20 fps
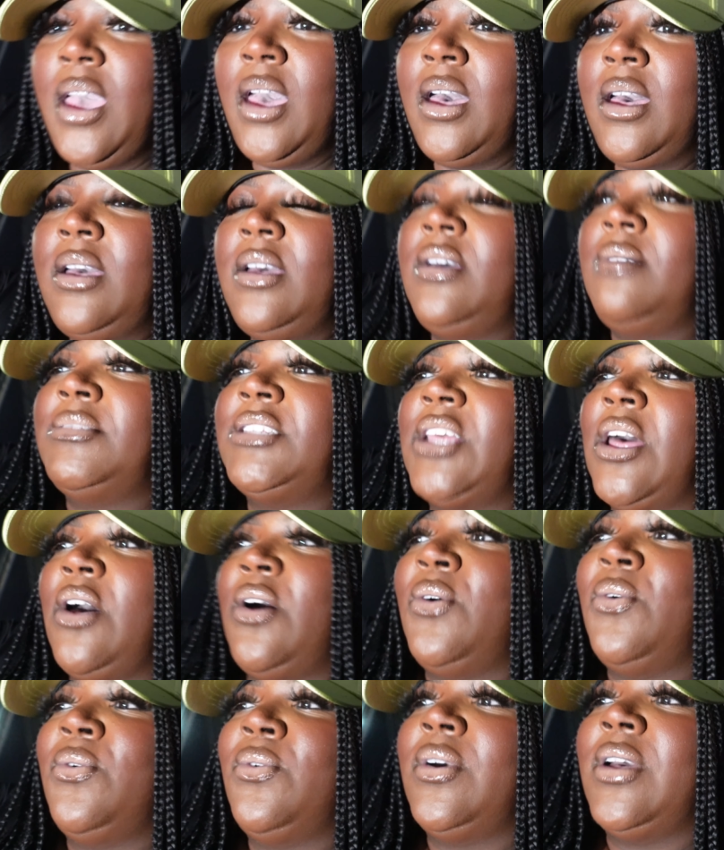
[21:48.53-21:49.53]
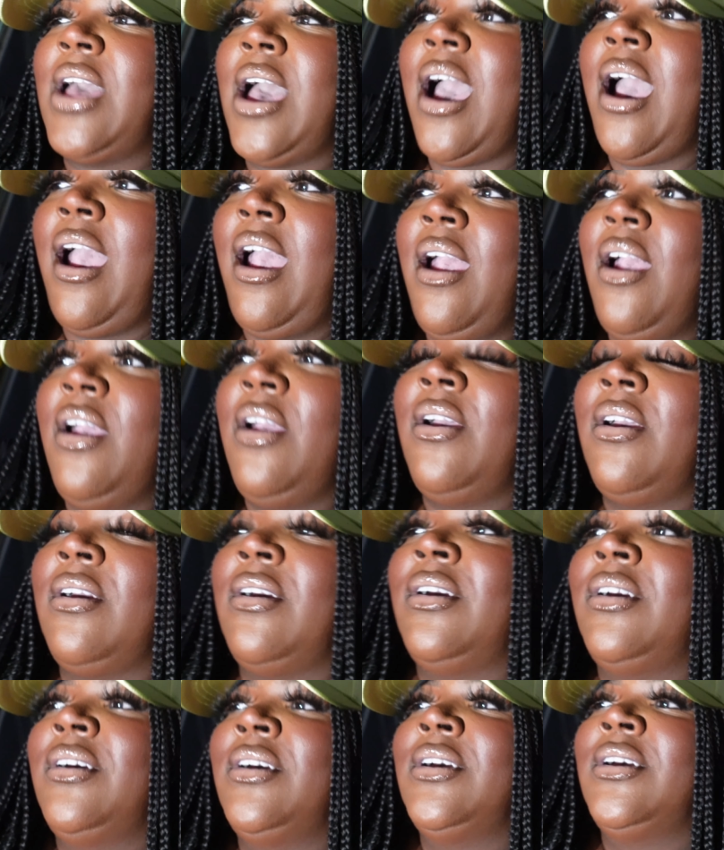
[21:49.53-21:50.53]
Um, so our
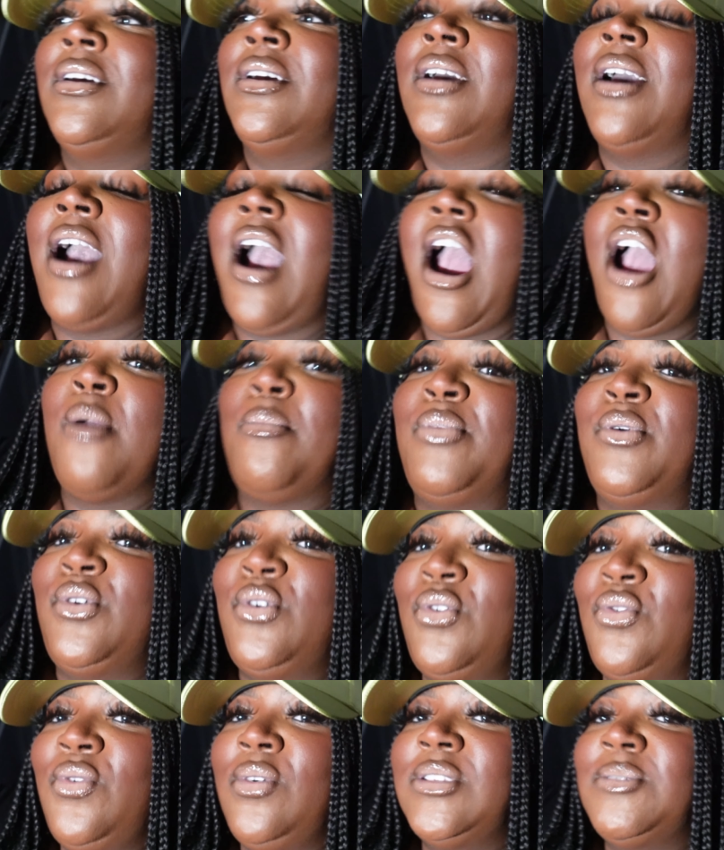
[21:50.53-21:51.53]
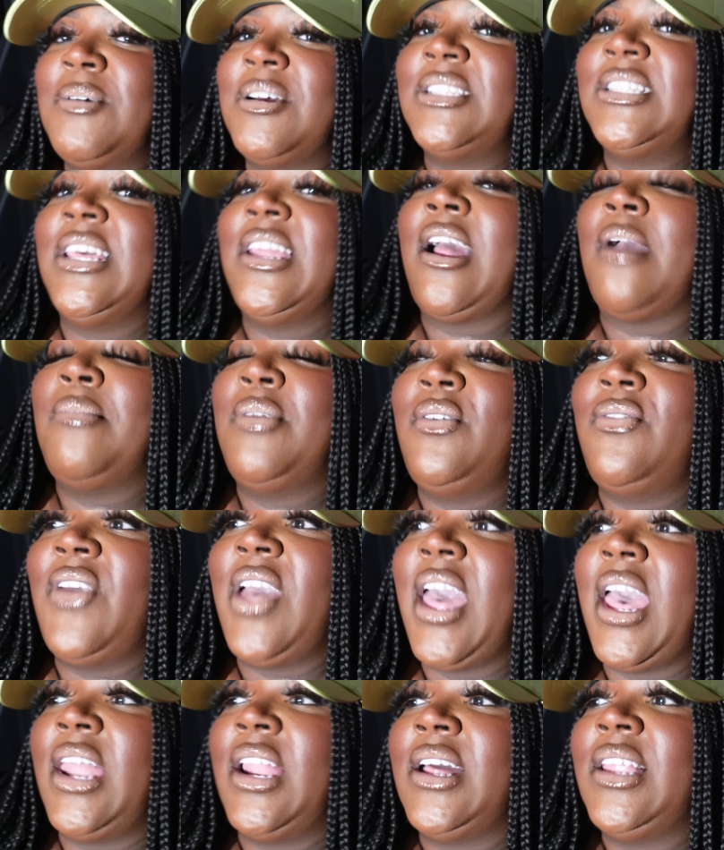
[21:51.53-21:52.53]
our booth, we were supposed to get our booth
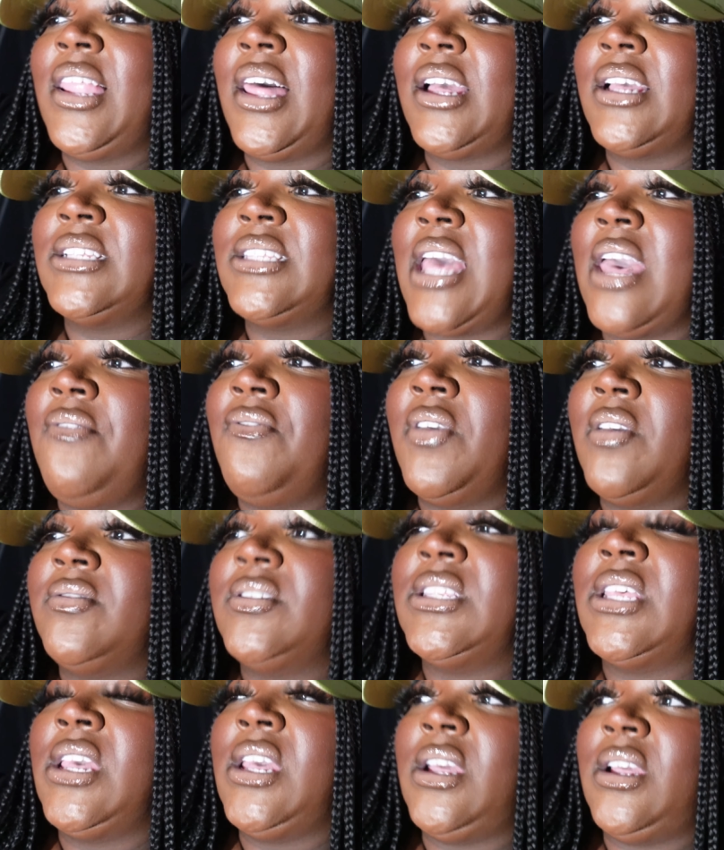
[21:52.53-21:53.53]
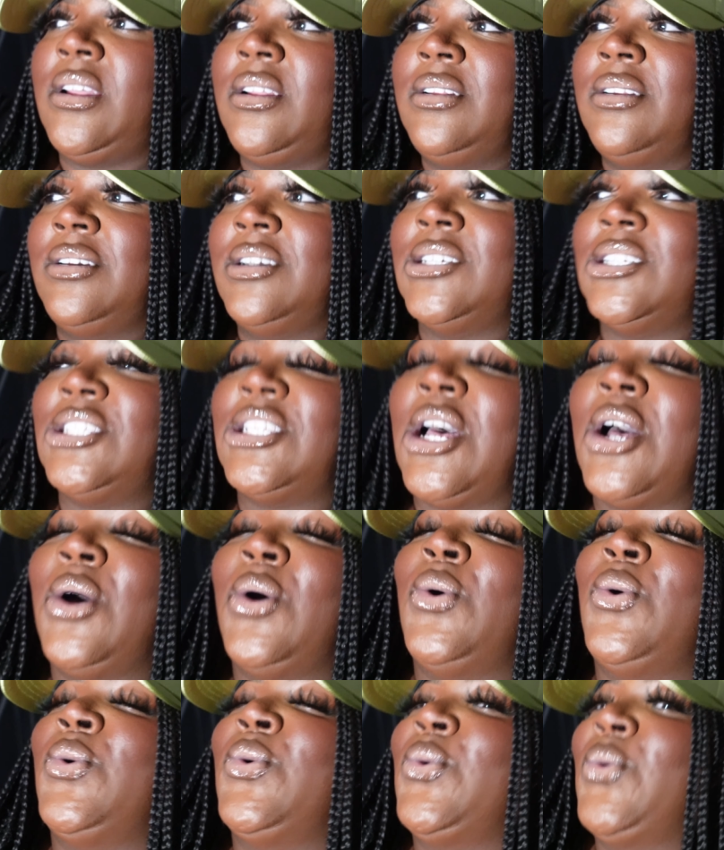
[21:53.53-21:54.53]
at 8 o'clock. It's 8.15.
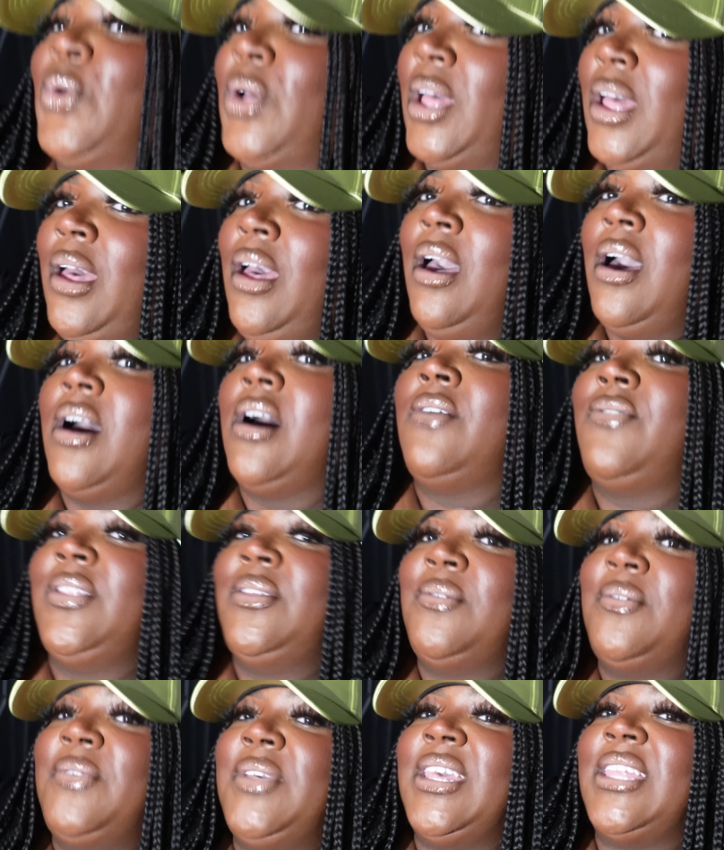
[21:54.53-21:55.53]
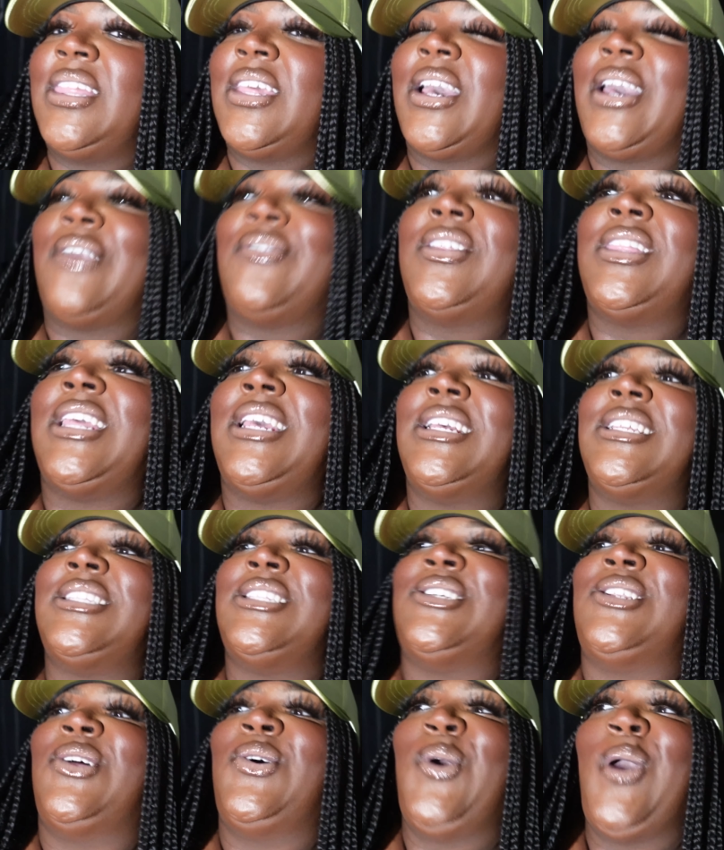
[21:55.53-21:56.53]
So hopefully when we get there, everything is
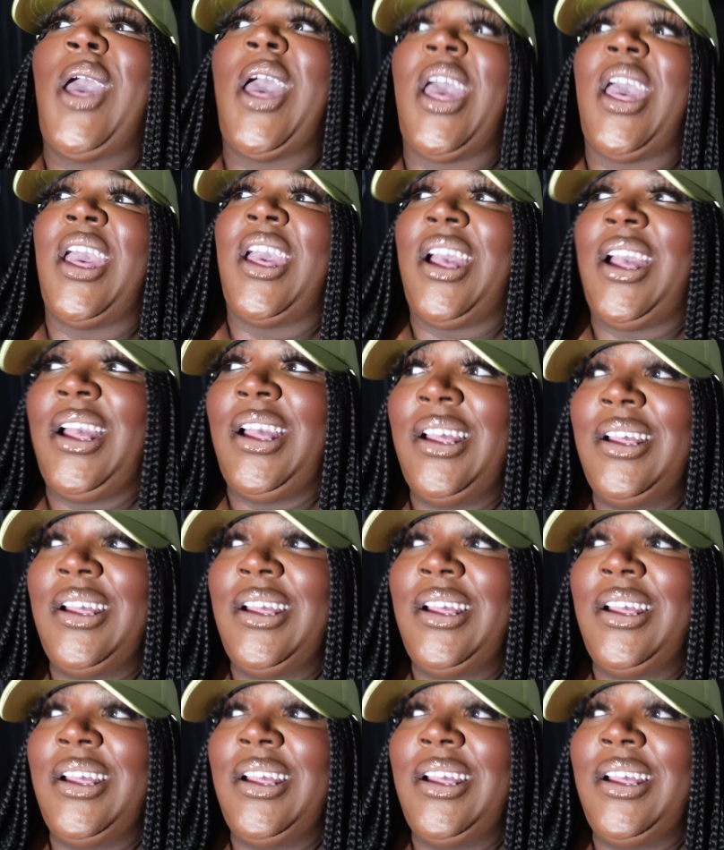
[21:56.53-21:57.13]
still okay.